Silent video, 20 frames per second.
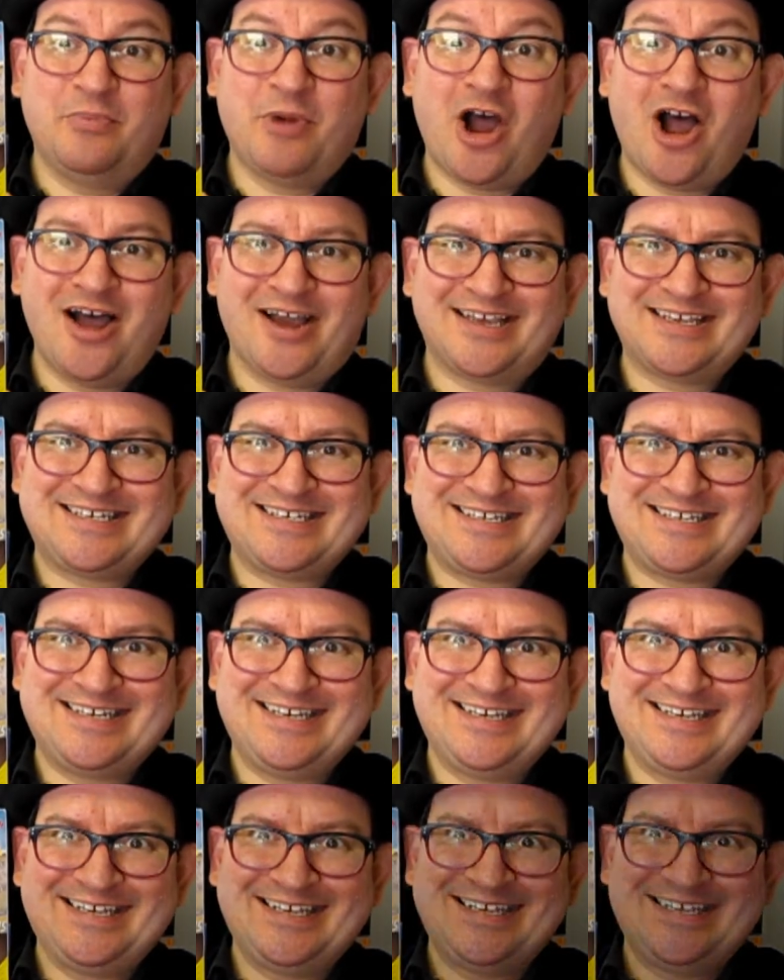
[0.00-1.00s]

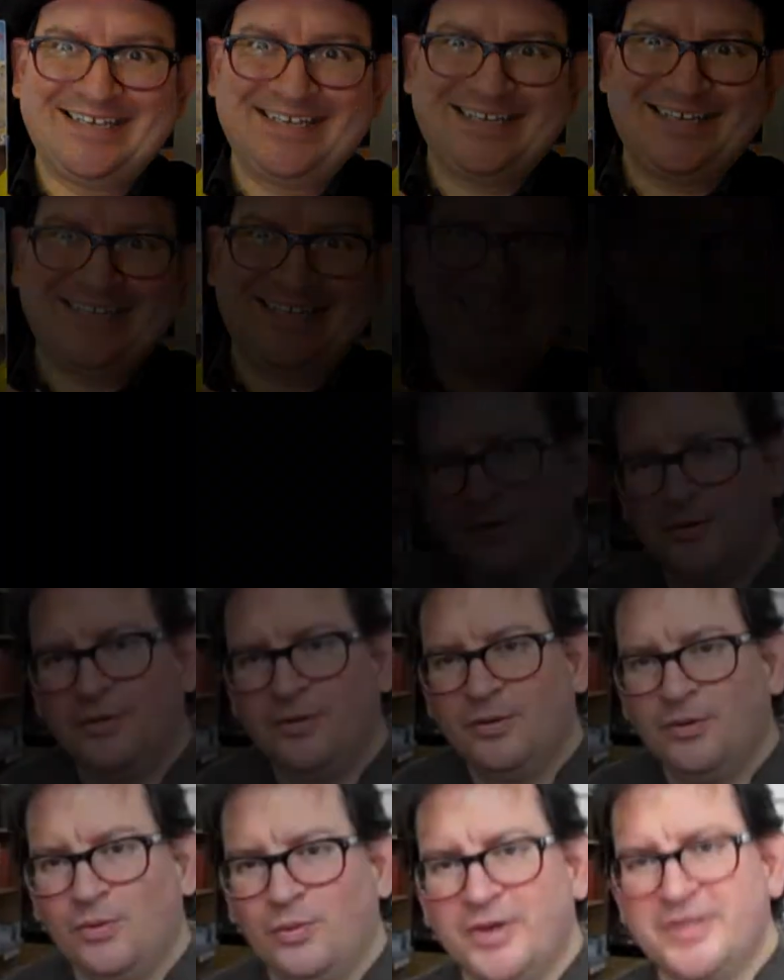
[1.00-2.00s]
Box.
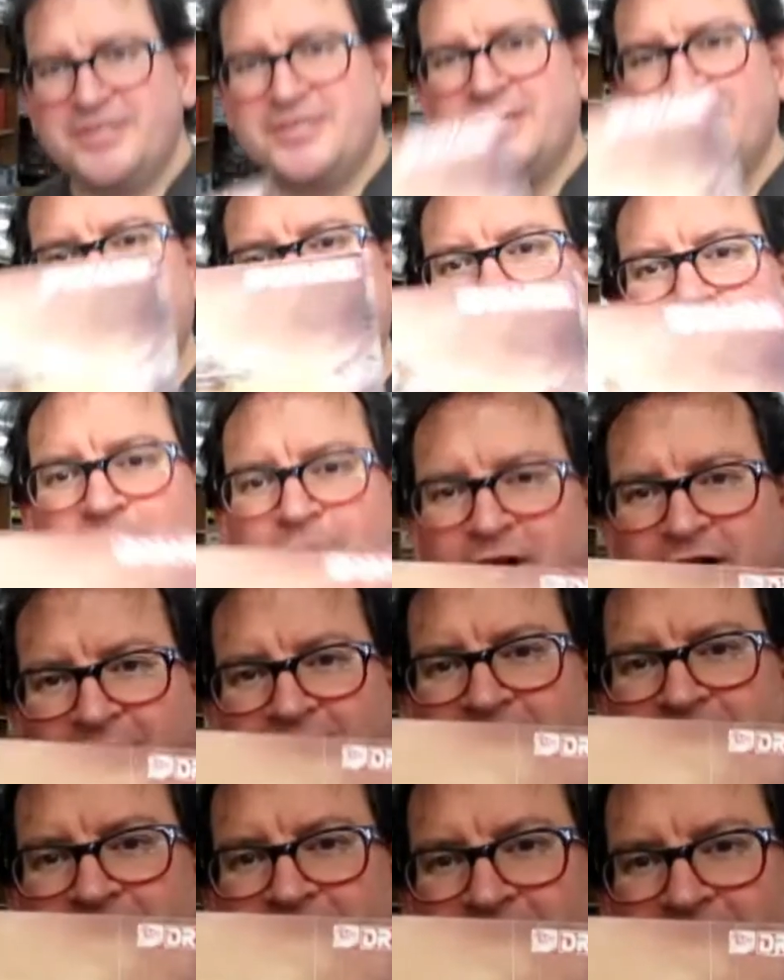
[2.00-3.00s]
What's in the
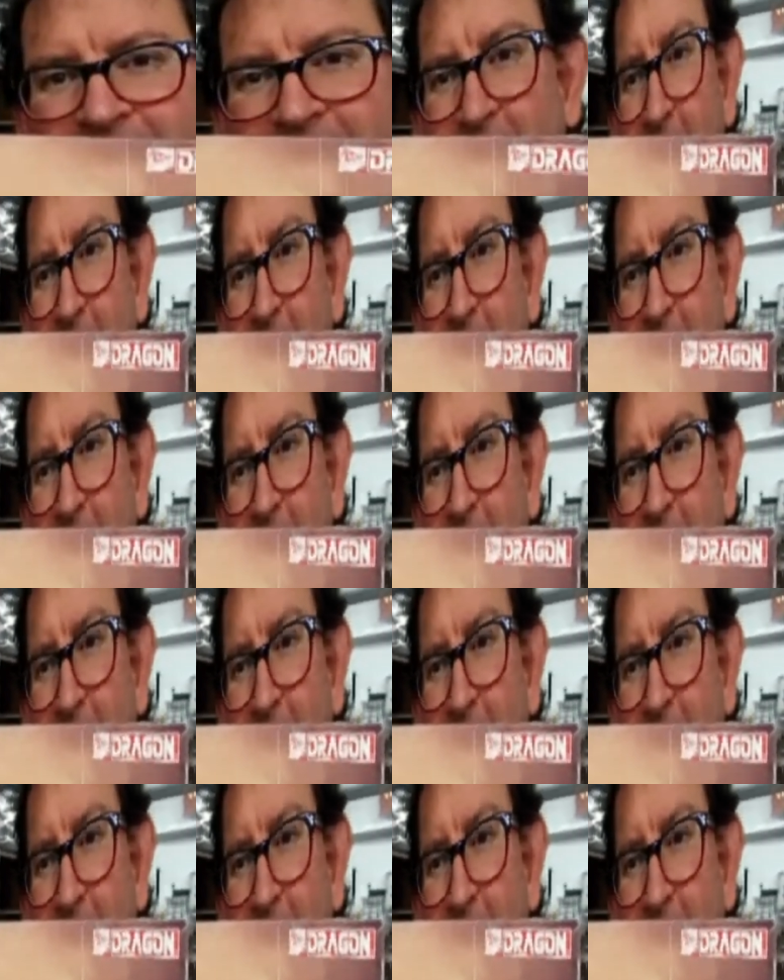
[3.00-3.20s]
box?